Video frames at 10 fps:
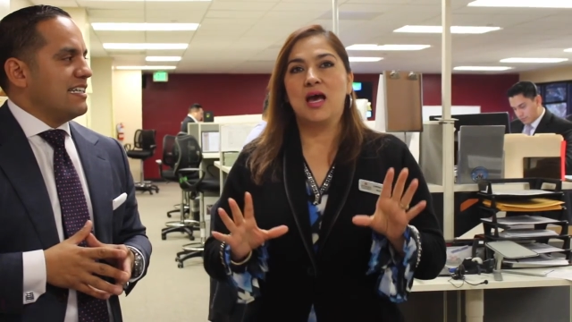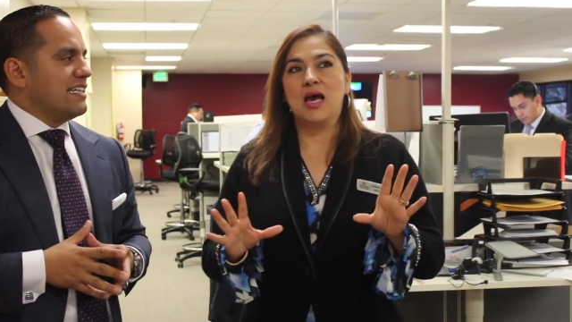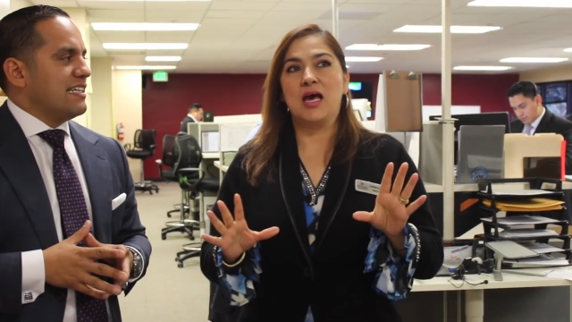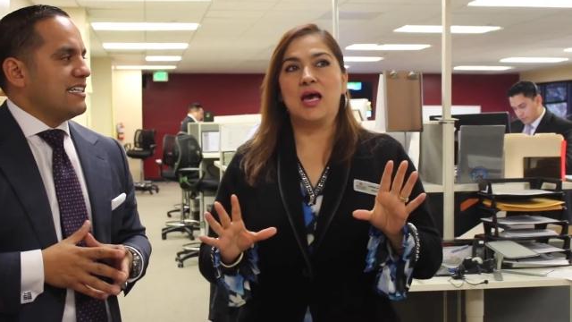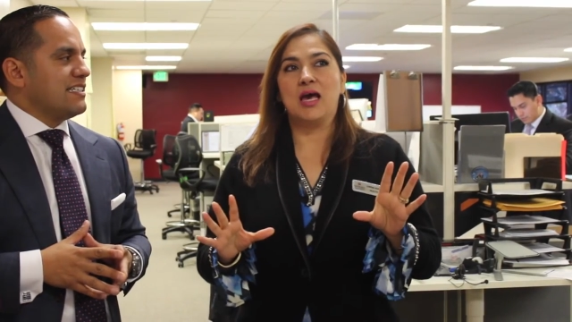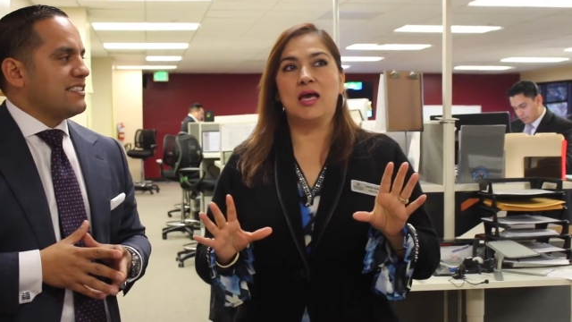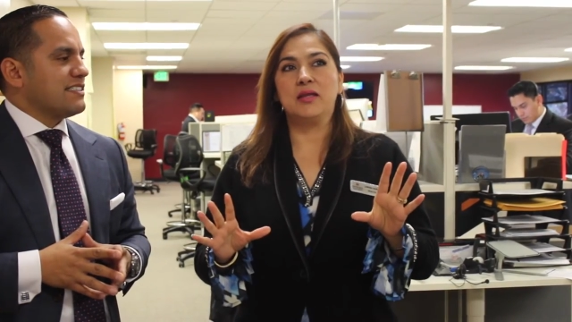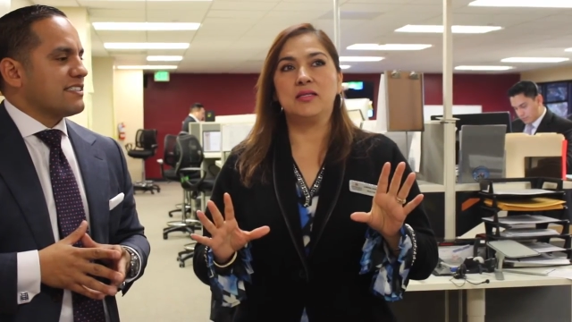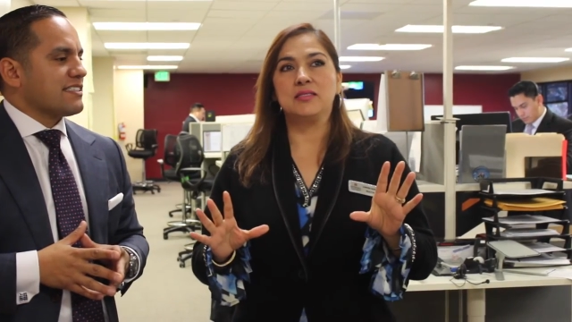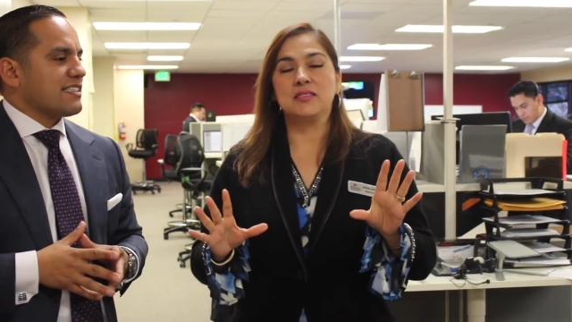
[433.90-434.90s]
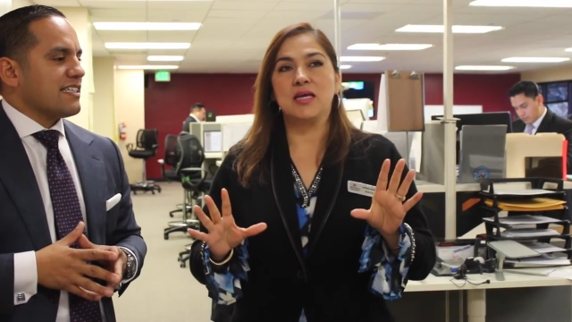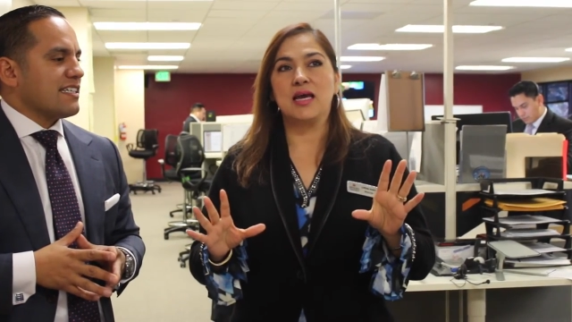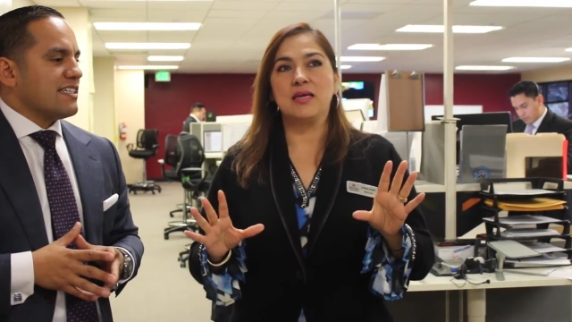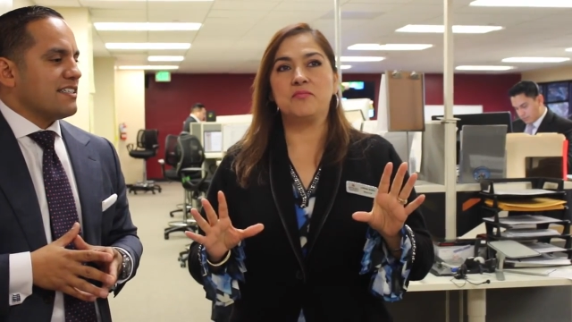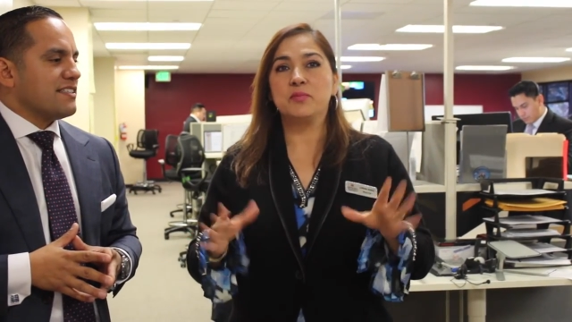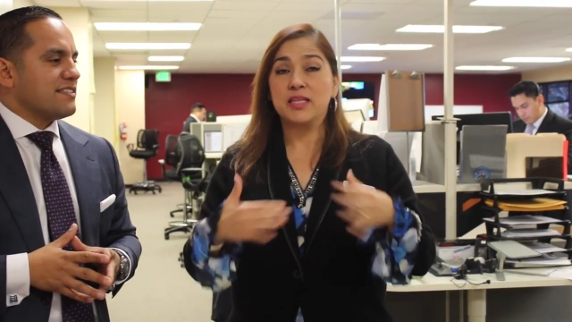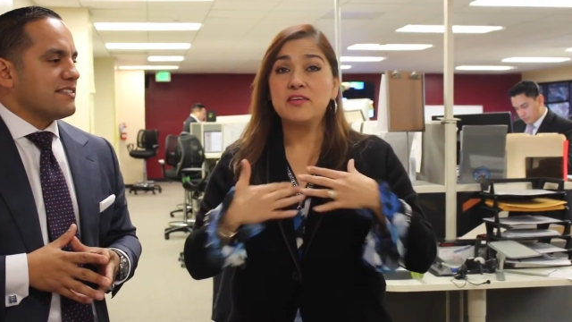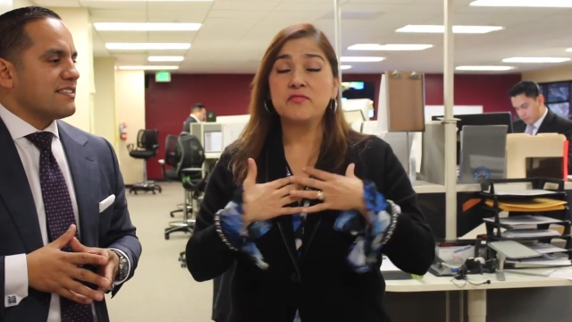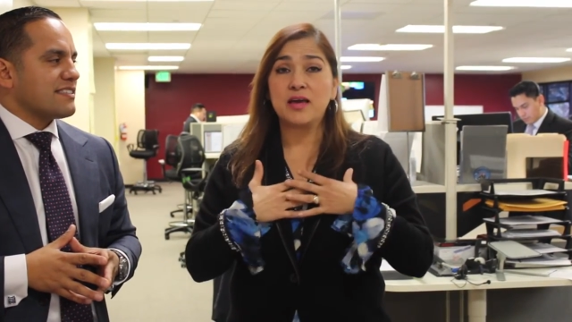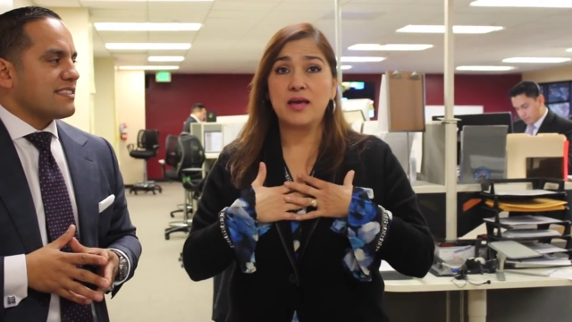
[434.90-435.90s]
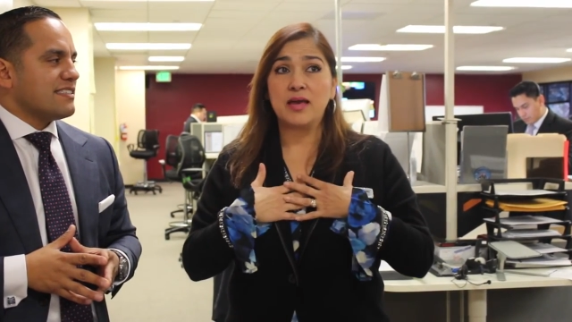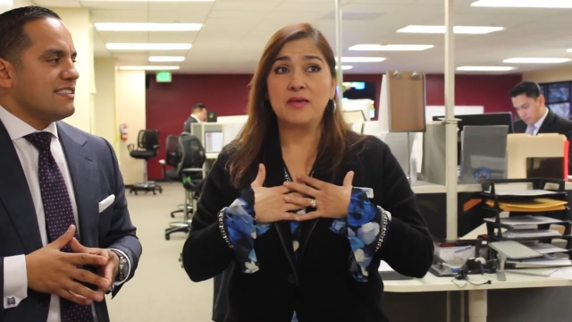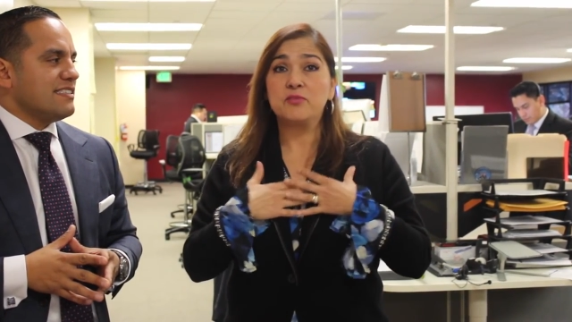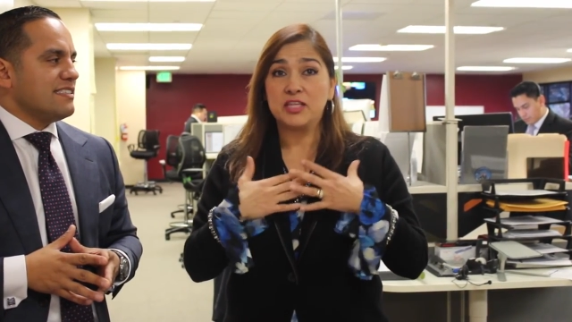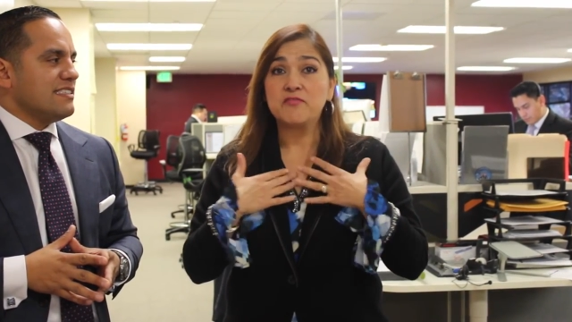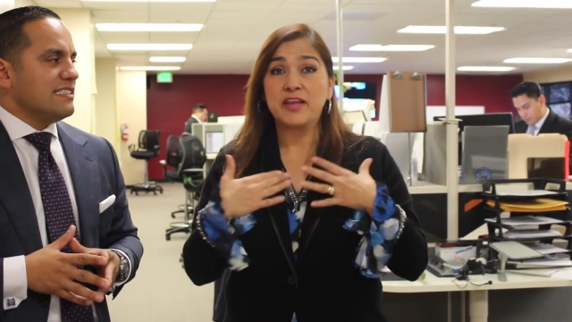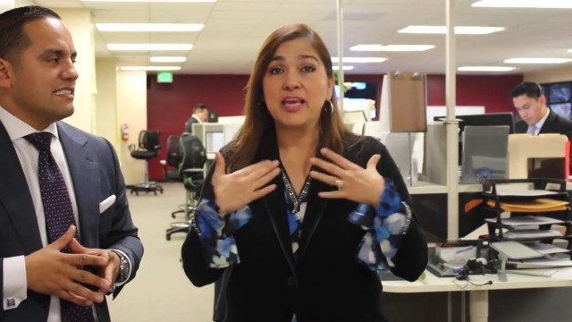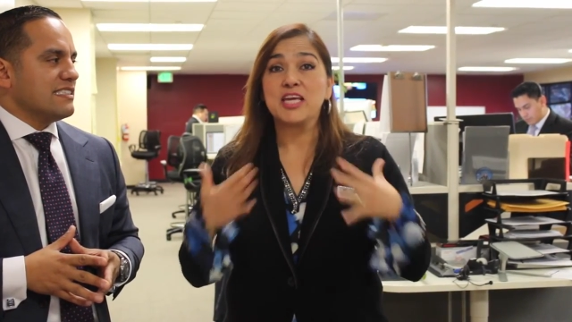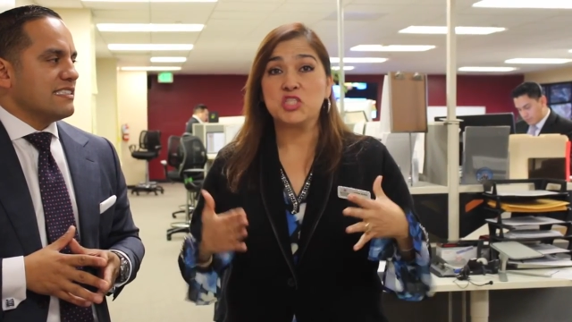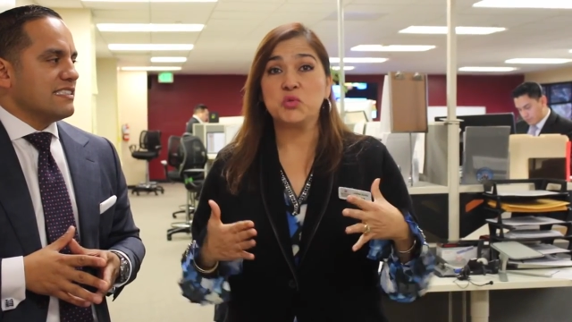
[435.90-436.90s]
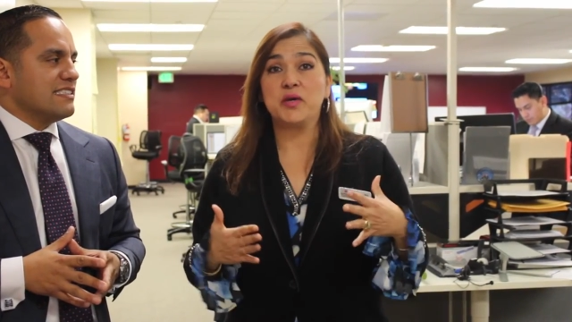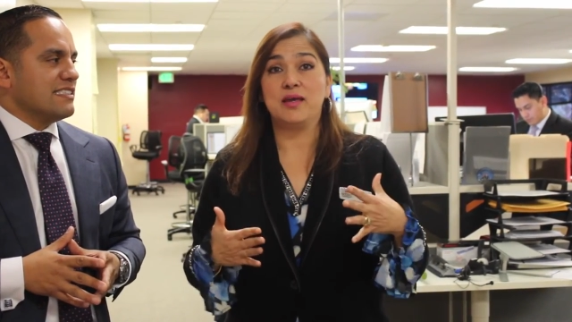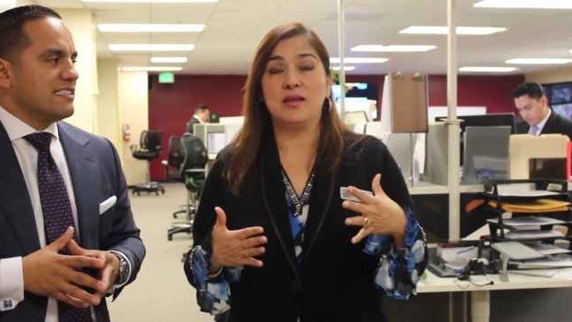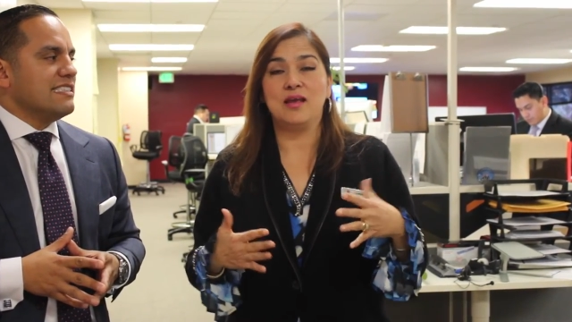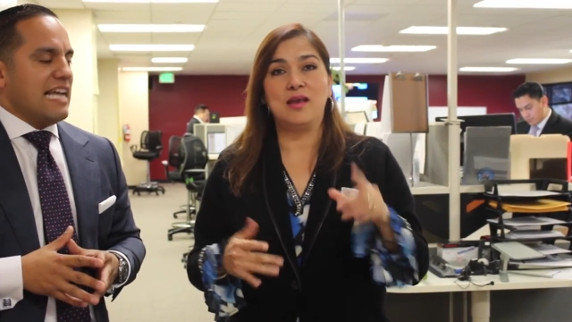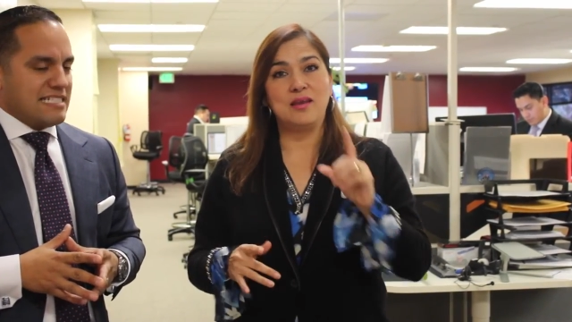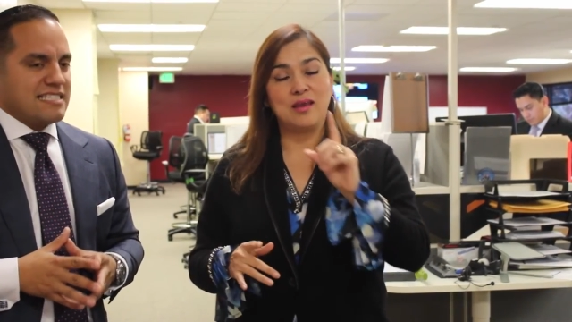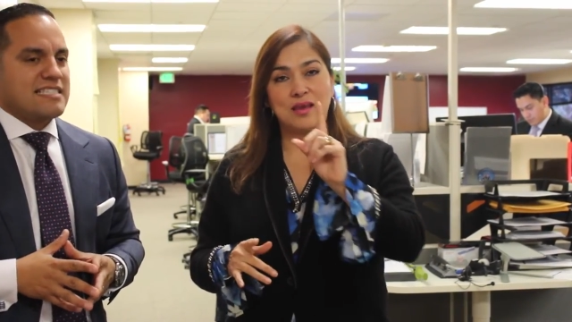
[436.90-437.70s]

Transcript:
Speaker 1: I uh, I believe I, I believe that I can do it, and, yes.